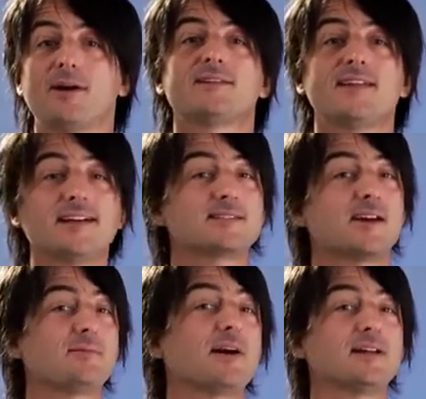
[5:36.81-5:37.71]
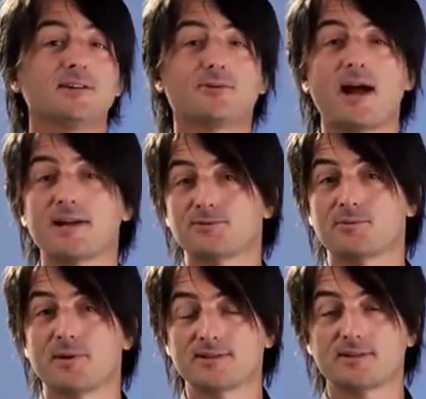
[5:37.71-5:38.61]
next time I interact with
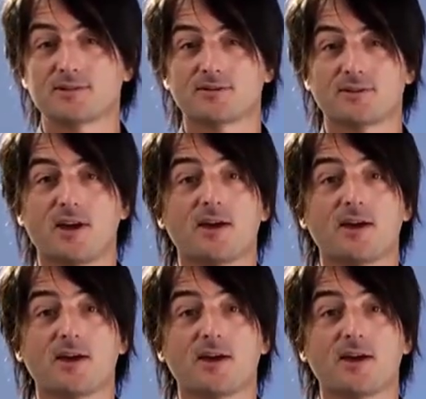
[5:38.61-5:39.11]
my sister